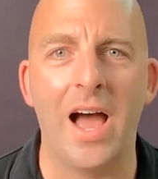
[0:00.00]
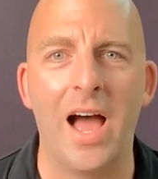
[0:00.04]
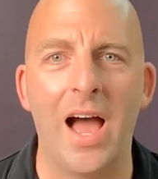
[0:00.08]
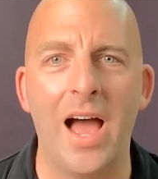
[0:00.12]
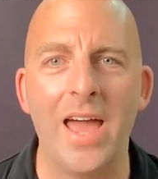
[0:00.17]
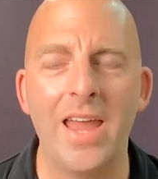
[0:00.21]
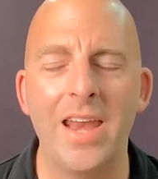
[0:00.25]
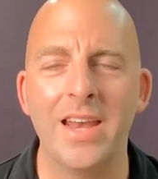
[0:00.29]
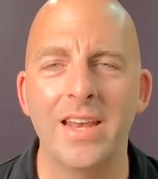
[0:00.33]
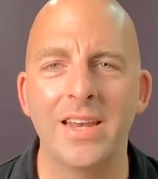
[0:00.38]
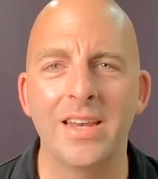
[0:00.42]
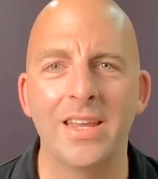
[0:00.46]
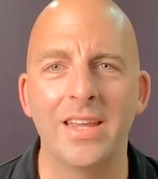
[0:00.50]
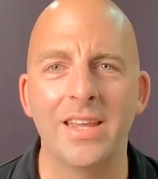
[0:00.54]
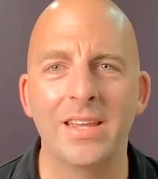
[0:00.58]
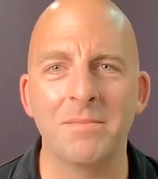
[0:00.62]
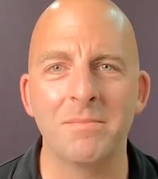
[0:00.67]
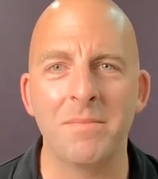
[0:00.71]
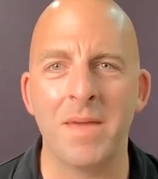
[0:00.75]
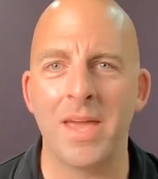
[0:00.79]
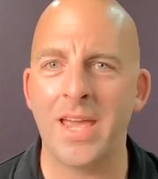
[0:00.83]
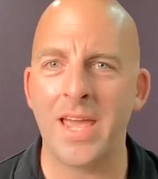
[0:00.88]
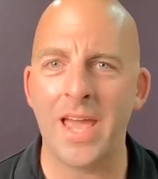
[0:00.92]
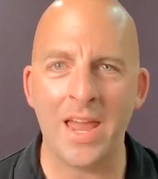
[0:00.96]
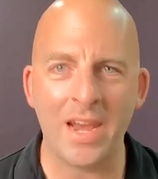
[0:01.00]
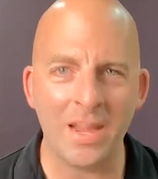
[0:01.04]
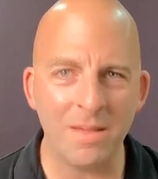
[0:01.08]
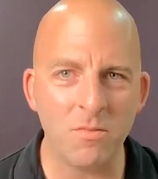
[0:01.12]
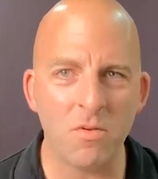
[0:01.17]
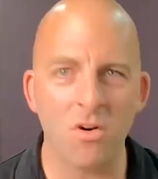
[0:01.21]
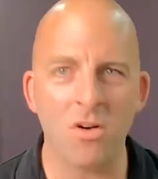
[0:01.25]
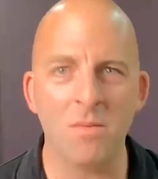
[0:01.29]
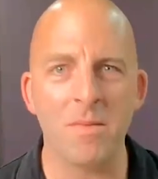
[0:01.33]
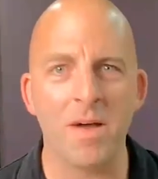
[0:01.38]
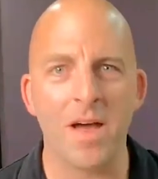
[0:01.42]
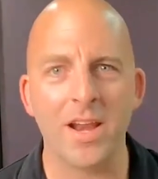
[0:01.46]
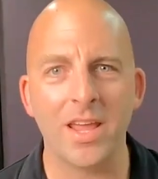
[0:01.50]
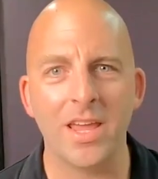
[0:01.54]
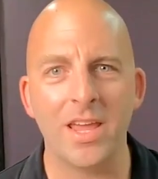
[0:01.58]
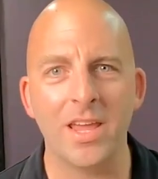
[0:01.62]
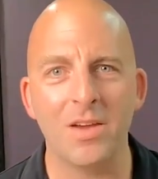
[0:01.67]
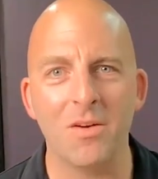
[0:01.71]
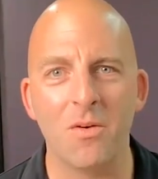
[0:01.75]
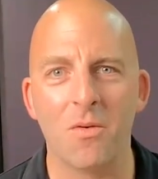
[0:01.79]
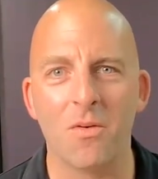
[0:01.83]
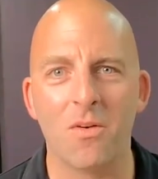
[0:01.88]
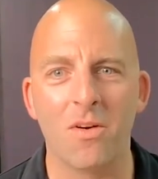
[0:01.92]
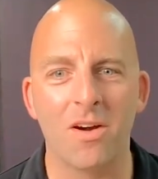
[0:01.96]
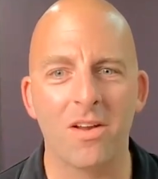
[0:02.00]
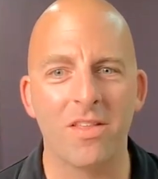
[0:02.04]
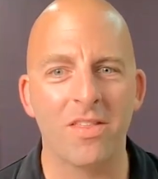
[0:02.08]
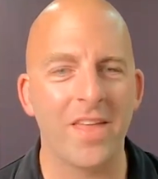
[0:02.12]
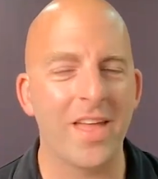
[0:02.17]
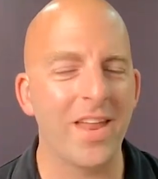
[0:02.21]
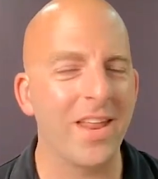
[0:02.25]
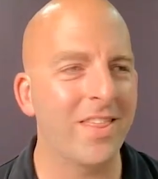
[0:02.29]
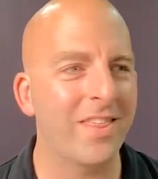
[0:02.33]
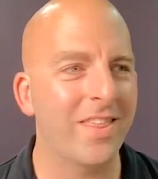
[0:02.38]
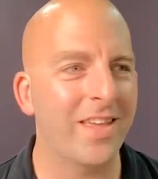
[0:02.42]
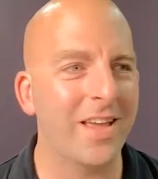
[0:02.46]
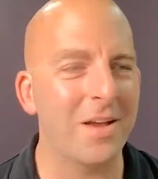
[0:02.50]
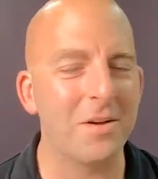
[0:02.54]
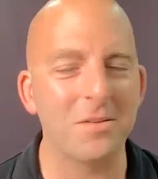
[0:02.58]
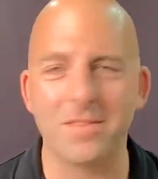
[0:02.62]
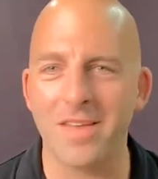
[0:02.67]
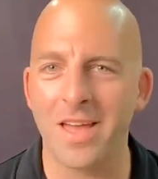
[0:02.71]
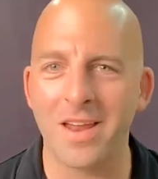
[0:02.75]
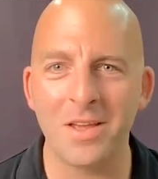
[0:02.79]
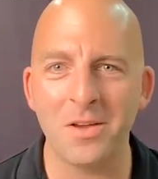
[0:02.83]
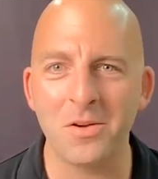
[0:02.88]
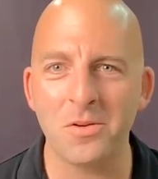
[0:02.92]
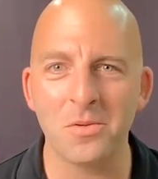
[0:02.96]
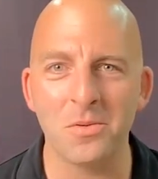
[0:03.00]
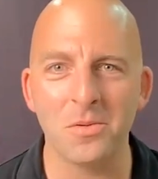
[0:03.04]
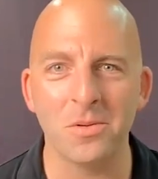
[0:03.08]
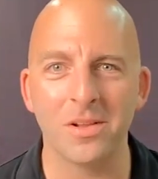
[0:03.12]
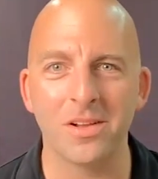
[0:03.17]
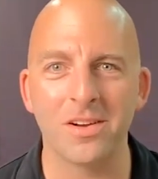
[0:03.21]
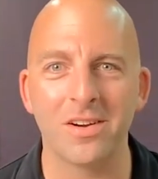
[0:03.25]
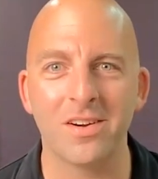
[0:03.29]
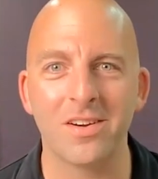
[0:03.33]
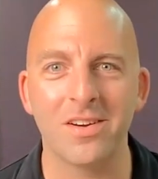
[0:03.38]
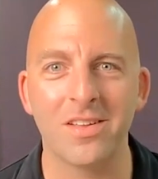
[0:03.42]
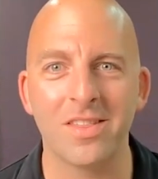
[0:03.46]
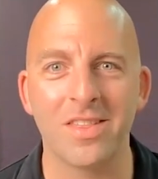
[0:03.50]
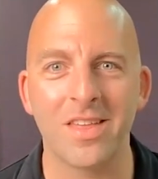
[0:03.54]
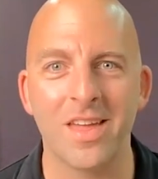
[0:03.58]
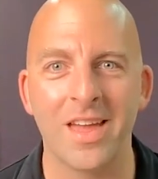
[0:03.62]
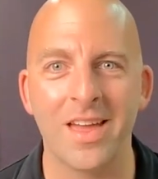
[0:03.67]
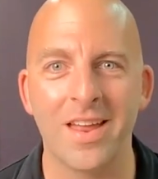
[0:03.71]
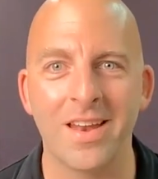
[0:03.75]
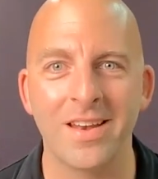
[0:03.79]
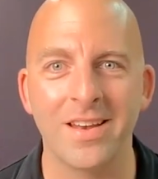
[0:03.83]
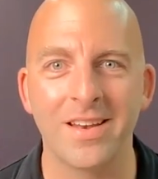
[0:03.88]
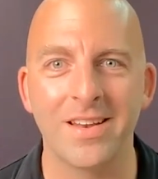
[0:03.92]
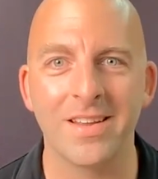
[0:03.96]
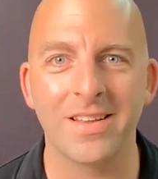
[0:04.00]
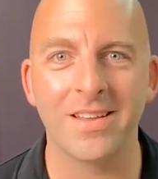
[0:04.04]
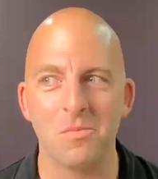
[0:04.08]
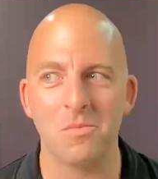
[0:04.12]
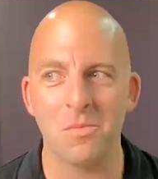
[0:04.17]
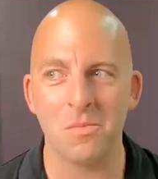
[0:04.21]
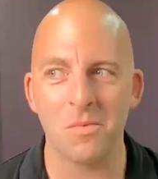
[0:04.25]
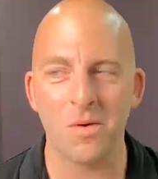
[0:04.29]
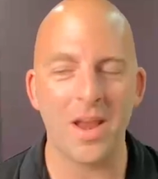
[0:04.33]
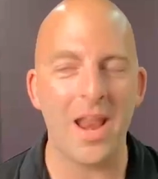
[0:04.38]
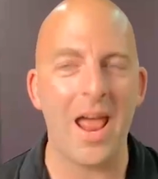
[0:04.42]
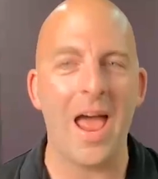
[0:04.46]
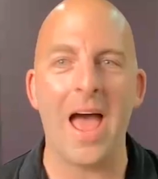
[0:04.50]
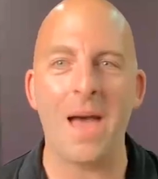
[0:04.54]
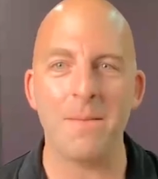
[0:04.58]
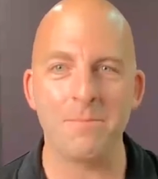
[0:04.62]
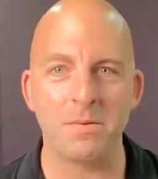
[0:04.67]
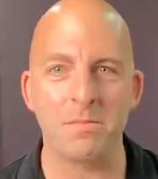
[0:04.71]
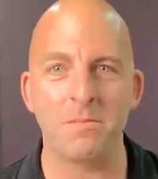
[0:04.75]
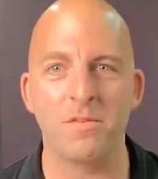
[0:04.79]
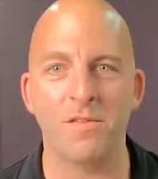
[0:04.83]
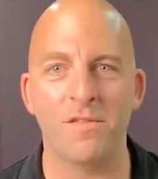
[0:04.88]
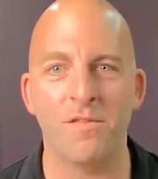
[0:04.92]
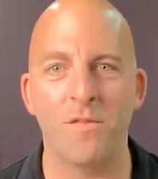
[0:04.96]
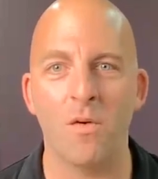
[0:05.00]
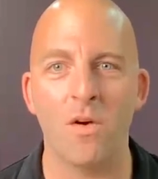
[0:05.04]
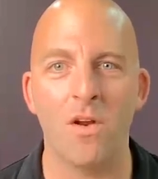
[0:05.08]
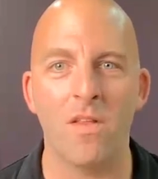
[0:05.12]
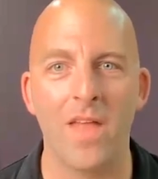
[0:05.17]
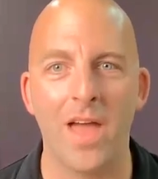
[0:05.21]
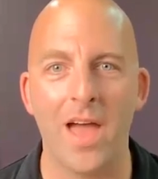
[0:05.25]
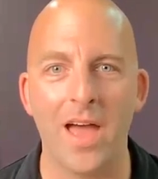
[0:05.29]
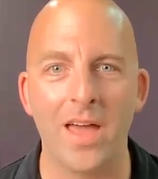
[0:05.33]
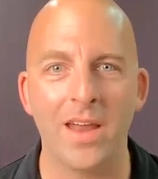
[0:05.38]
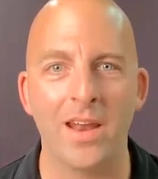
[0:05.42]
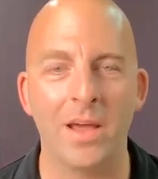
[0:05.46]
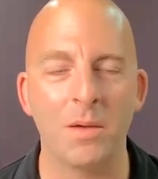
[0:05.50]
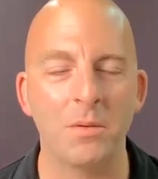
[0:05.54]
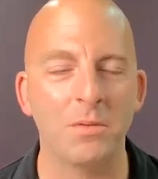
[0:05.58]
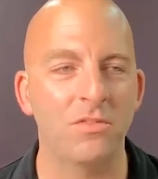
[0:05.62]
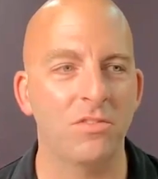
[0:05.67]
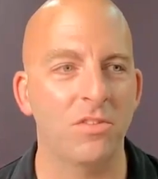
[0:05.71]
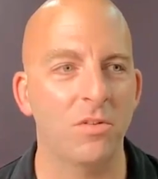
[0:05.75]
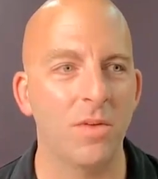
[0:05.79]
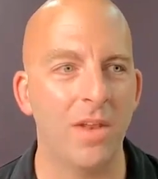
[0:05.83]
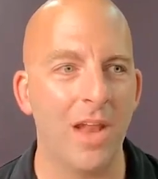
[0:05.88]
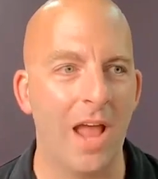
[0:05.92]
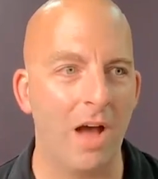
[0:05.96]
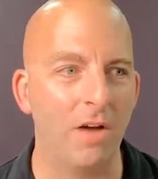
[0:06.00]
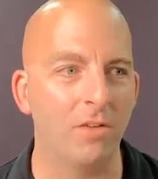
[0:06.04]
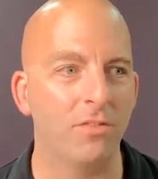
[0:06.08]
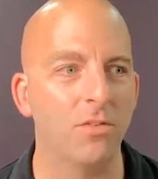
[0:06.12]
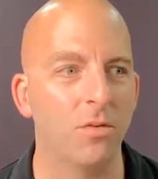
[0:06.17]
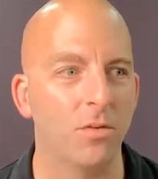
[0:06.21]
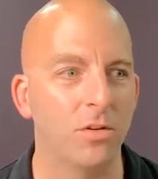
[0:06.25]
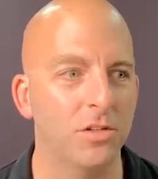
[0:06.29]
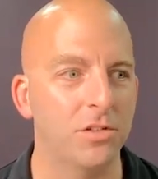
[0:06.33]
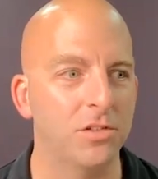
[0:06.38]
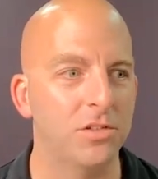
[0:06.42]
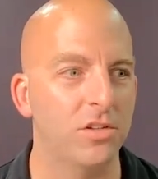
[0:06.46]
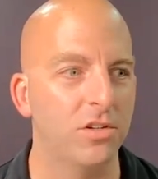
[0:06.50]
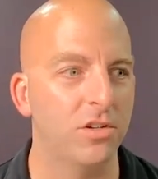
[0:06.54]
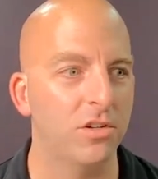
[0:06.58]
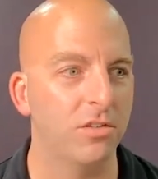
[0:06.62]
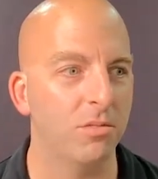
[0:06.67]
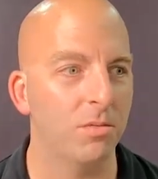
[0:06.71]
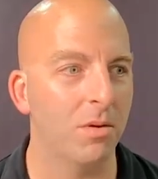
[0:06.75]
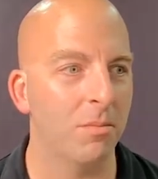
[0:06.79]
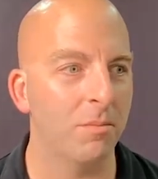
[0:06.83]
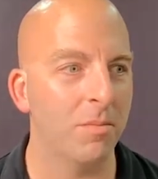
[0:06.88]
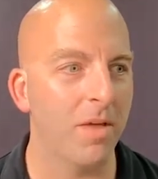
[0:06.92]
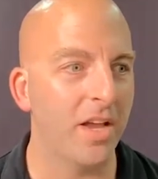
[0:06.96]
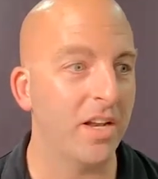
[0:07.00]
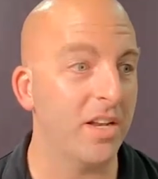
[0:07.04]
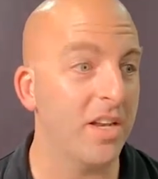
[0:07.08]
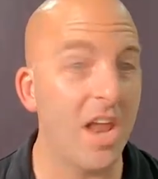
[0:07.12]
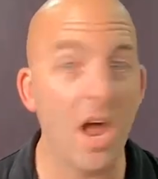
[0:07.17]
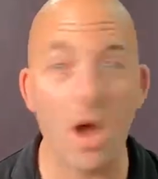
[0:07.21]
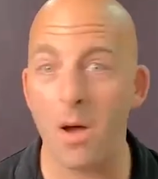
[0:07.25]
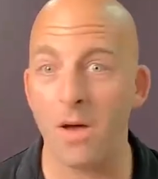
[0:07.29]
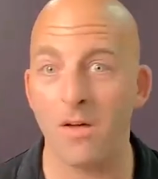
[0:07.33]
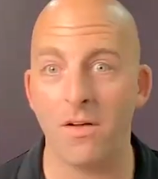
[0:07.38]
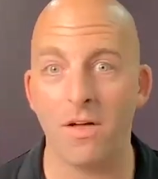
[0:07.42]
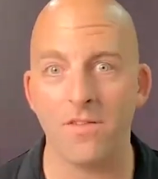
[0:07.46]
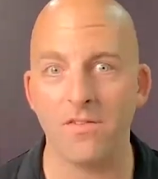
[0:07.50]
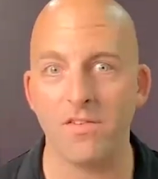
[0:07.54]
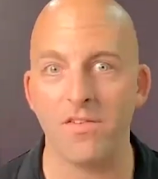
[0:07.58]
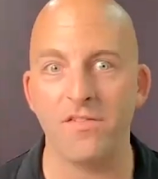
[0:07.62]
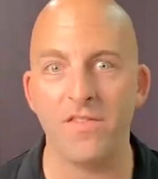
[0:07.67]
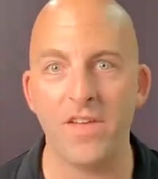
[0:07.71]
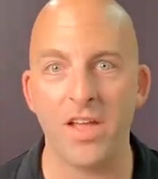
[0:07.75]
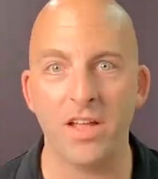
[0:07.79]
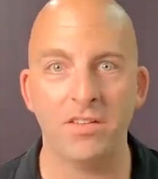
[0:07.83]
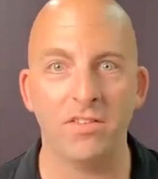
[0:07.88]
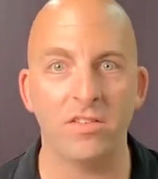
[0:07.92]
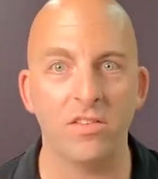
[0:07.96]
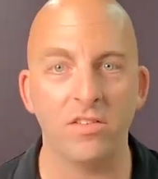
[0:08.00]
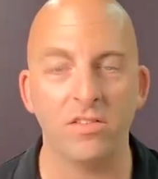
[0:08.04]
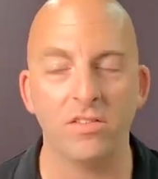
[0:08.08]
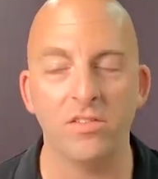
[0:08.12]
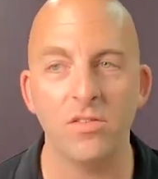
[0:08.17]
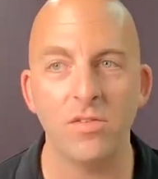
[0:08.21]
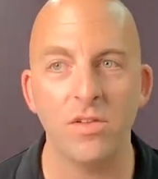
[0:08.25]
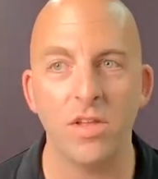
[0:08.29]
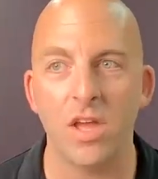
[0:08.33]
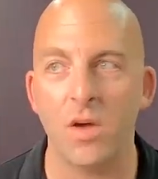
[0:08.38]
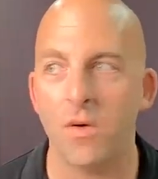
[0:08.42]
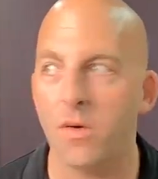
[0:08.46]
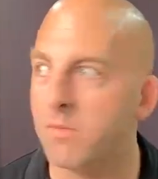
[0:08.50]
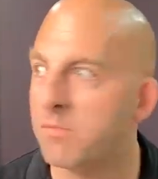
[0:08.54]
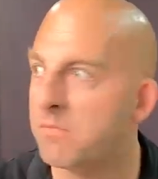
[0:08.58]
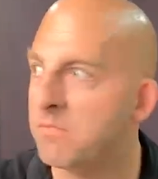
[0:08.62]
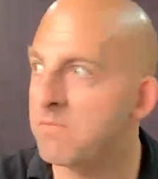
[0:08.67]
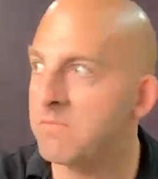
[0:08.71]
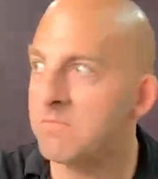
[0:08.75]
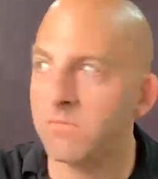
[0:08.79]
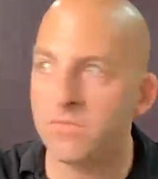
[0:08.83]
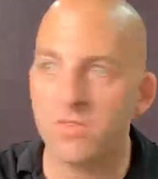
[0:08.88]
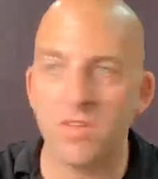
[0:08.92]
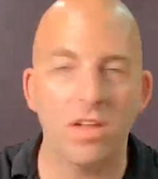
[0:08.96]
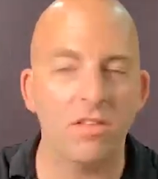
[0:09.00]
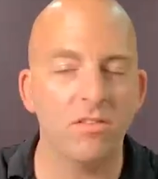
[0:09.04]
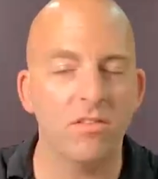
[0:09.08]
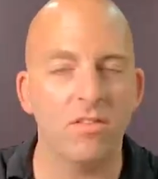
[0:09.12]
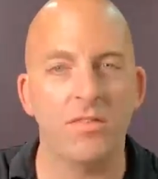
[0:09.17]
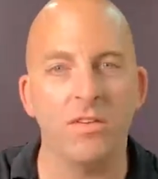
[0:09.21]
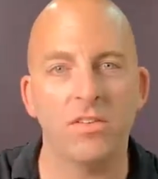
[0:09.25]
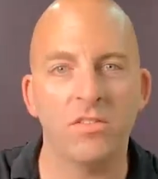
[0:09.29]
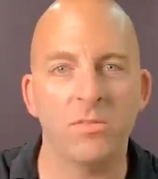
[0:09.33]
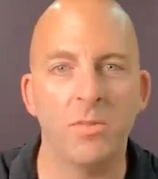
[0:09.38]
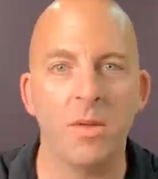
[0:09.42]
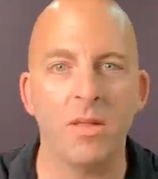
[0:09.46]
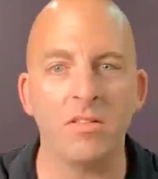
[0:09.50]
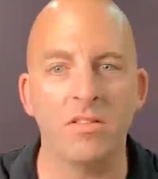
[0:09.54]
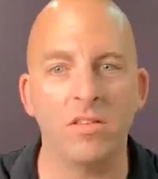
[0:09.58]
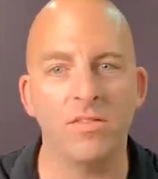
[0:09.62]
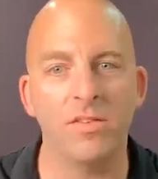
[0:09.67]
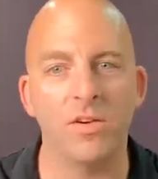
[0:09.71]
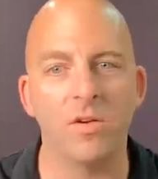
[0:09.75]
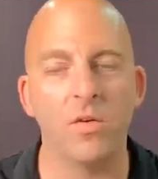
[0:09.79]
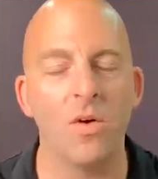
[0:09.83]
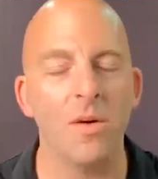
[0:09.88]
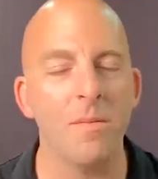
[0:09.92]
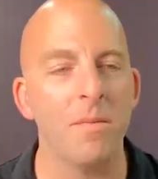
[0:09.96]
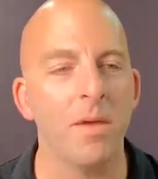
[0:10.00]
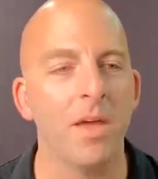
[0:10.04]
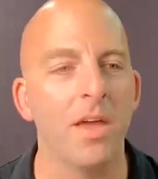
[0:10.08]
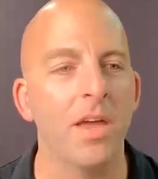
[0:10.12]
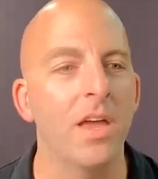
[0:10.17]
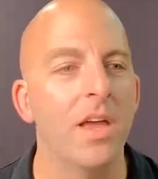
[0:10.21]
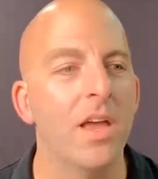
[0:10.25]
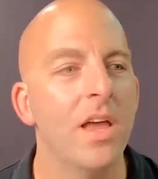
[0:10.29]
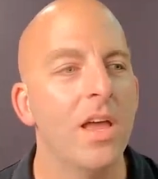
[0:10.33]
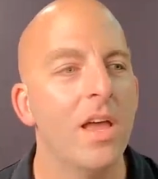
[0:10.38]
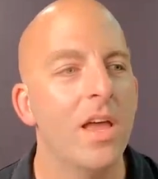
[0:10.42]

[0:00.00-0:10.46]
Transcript: I didn't make any more money, or they didn't think I was any cooler than what happened before that. And I was doing outdoor shoots, but I'm like, now I'll have a fancy studio with tons of expensive equipment.